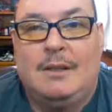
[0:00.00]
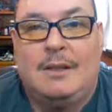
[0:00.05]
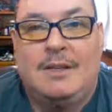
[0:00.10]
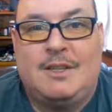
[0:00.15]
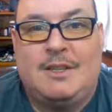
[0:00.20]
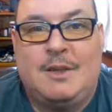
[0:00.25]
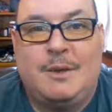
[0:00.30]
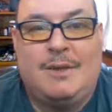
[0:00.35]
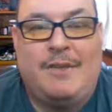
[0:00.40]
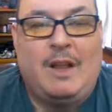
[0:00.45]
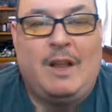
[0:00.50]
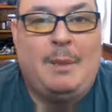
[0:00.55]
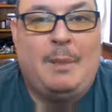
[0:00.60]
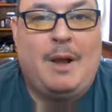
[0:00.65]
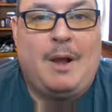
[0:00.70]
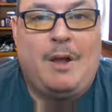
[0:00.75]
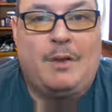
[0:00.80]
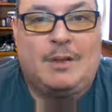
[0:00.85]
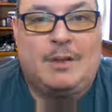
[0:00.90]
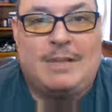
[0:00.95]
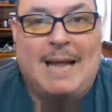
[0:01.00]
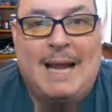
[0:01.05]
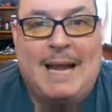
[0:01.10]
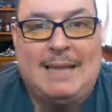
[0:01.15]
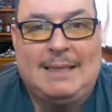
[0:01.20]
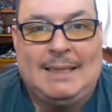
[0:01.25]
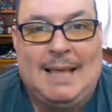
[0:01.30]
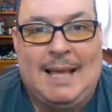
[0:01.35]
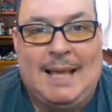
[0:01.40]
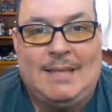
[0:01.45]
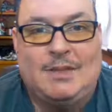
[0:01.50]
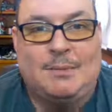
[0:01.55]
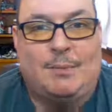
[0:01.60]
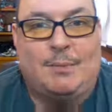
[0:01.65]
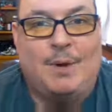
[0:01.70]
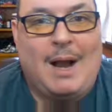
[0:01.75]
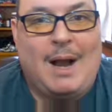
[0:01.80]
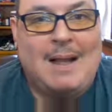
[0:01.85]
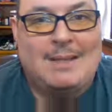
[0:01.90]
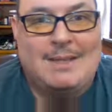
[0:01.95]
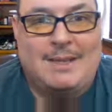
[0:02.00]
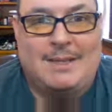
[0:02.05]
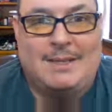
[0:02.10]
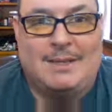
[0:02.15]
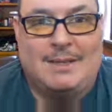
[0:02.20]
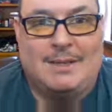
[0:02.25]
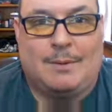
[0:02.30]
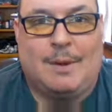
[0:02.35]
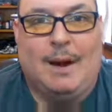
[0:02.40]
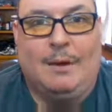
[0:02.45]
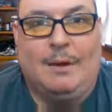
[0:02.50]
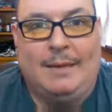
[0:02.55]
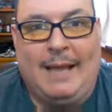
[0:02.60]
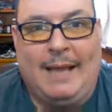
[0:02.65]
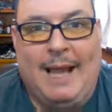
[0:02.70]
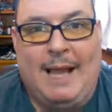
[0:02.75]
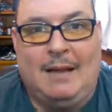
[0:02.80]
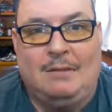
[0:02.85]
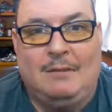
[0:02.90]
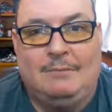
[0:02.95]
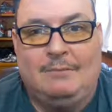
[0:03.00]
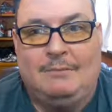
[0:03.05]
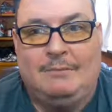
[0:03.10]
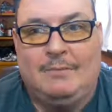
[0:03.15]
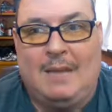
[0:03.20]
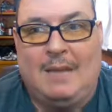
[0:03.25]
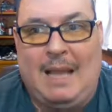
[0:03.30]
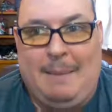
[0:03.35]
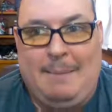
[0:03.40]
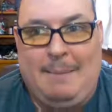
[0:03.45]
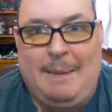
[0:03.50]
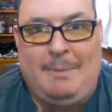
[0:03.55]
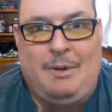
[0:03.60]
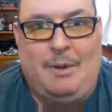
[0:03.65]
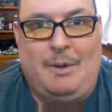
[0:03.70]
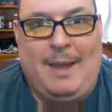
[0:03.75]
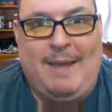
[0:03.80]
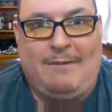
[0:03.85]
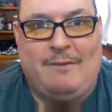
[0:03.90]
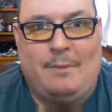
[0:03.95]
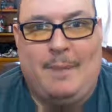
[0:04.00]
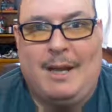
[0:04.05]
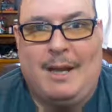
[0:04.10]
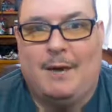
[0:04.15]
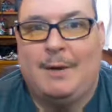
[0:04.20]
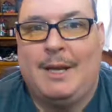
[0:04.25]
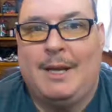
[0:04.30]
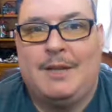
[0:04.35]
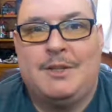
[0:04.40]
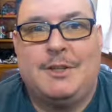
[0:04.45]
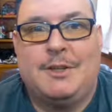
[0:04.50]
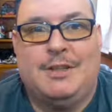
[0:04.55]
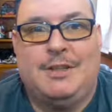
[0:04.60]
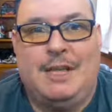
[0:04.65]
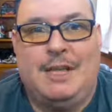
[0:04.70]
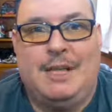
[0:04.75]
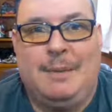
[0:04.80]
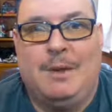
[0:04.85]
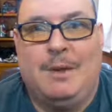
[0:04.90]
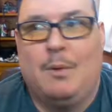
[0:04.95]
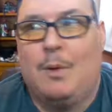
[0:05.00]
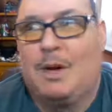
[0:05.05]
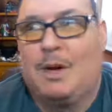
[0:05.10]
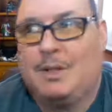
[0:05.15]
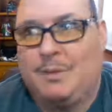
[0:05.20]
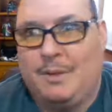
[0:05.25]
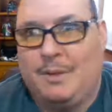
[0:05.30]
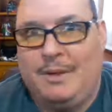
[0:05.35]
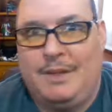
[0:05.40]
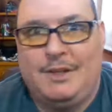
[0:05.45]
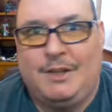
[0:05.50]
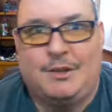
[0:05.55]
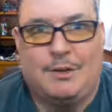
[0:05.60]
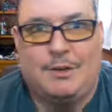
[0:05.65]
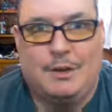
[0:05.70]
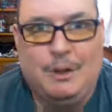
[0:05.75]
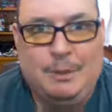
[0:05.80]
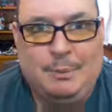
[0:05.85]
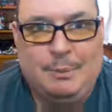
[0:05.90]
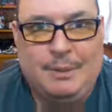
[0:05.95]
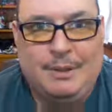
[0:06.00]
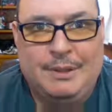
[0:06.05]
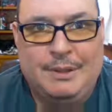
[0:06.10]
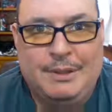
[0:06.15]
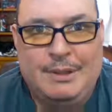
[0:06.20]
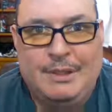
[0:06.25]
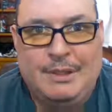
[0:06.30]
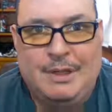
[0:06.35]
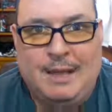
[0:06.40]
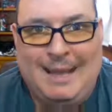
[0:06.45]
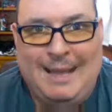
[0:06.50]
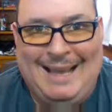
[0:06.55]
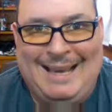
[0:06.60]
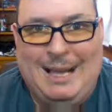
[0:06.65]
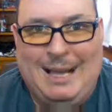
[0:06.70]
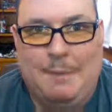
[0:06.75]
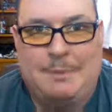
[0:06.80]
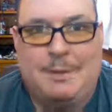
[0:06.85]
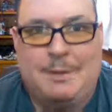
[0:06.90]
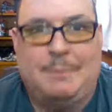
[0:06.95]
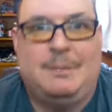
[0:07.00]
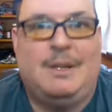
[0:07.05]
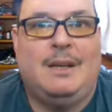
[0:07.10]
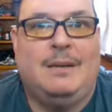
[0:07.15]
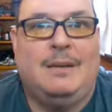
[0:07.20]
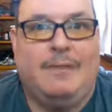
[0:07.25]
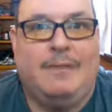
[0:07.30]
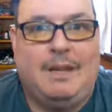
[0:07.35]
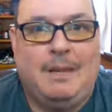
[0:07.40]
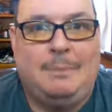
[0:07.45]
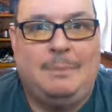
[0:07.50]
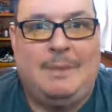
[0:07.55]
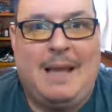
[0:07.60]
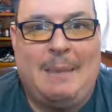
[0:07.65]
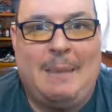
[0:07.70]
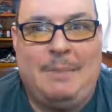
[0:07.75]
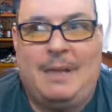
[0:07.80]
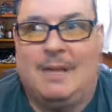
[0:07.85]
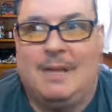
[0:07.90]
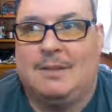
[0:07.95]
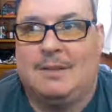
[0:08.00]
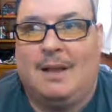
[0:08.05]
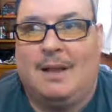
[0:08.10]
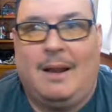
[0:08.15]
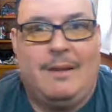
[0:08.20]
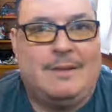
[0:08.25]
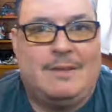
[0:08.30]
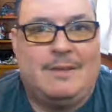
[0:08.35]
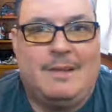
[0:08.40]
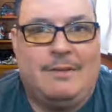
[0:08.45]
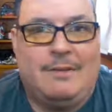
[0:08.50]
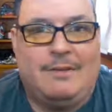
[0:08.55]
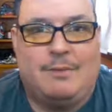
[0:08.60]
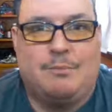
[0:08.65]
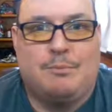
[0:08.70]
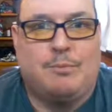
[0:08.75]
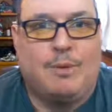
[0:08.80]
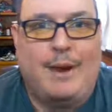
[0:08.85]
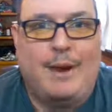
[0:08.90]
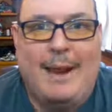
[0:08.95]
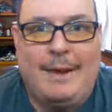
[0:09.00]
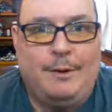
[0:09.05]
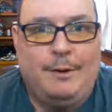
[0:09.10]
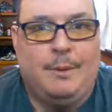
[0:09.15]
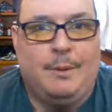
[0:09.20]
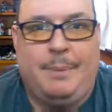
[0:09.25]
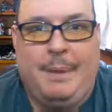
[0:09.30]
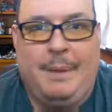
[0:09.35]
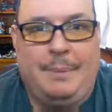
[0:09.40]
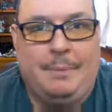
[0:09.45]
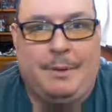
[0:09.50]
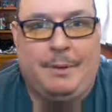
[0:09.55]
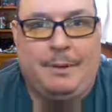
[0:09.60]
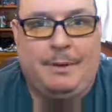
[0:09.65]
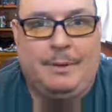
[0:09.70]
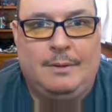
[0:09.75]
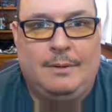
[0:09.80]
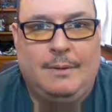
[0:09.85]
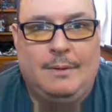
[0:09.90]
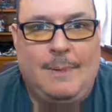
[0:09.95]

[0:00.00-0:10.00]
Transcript: So developing all those guidelines and processes around that. And maybe you have a migration team that works with each group and helps them to develop that, because a lot of this stuff is brand new to people.